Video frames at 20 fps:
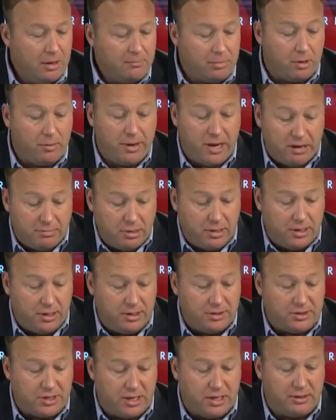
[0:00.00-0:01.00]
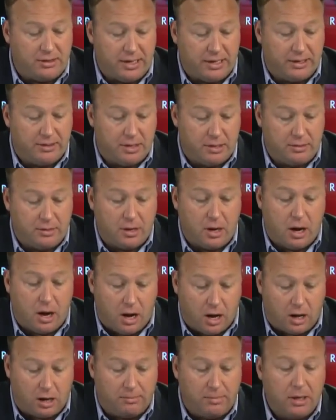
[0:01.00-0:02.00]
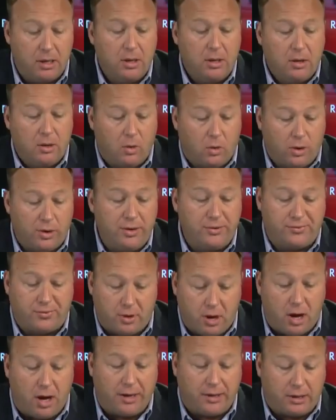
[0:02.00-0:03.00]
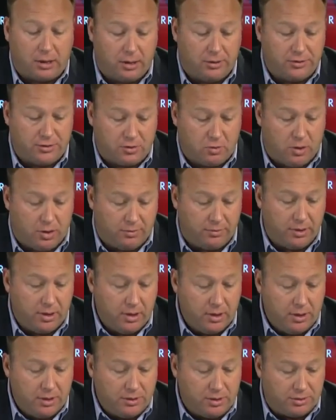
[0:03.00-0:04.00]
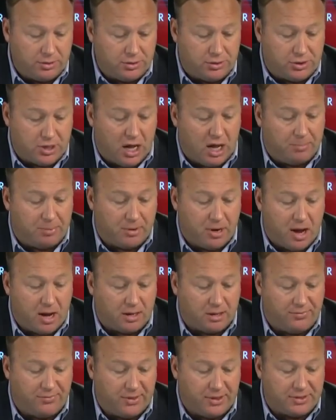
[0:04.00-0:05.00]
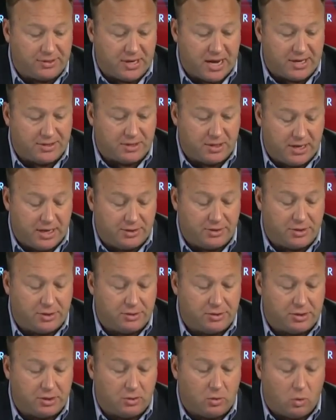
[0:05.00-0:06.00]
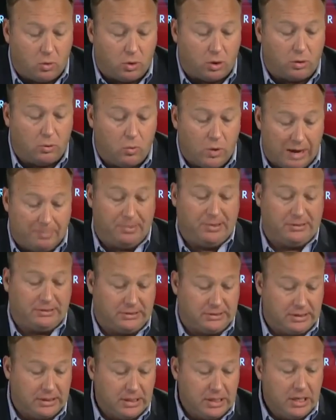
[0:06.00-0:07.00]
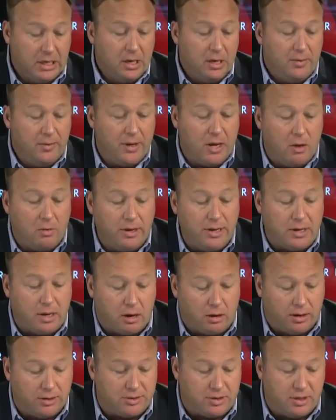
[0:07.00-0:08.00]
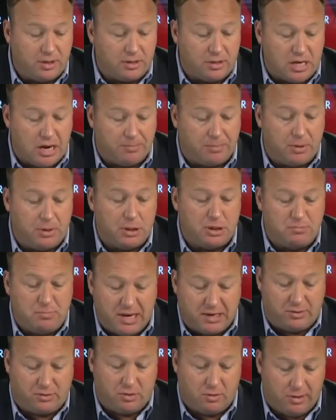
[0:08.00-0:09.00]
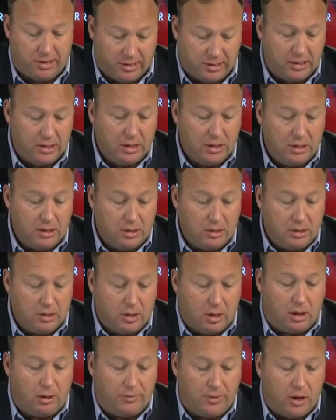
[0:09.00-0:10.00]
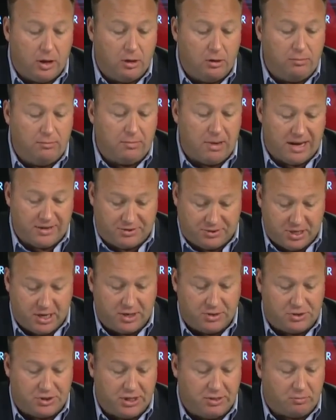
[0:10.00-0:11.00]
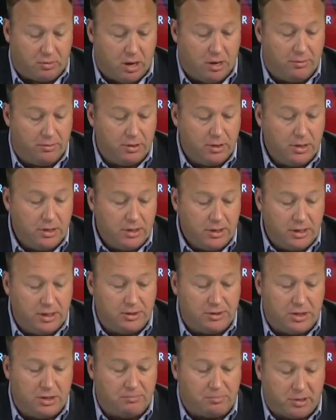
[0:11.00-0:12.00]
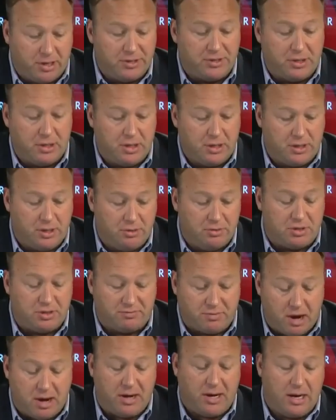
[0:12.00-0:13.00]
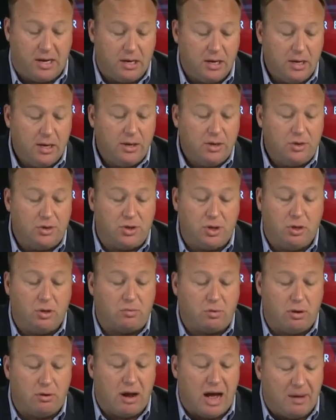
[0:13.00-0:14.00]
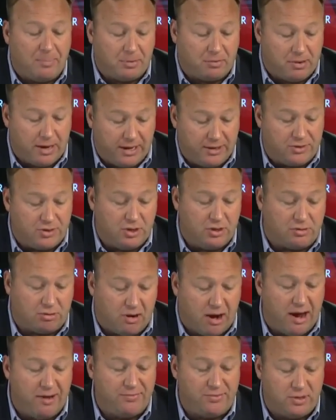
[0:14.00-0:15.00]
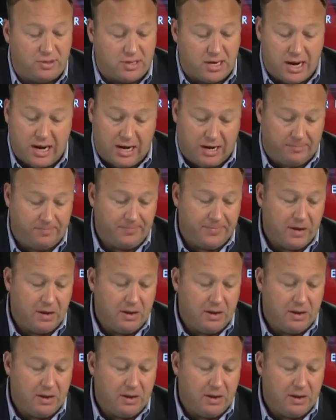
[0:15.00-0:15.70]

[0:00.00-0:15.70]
Prohibited is anything intended to harm or defraud, close quote, such as child pornography, assassinations, or weapons. The only currency accepted is Bitcoin. Although my son, she wrote, is in prison accused of running it, Silk Road operates and thrives today.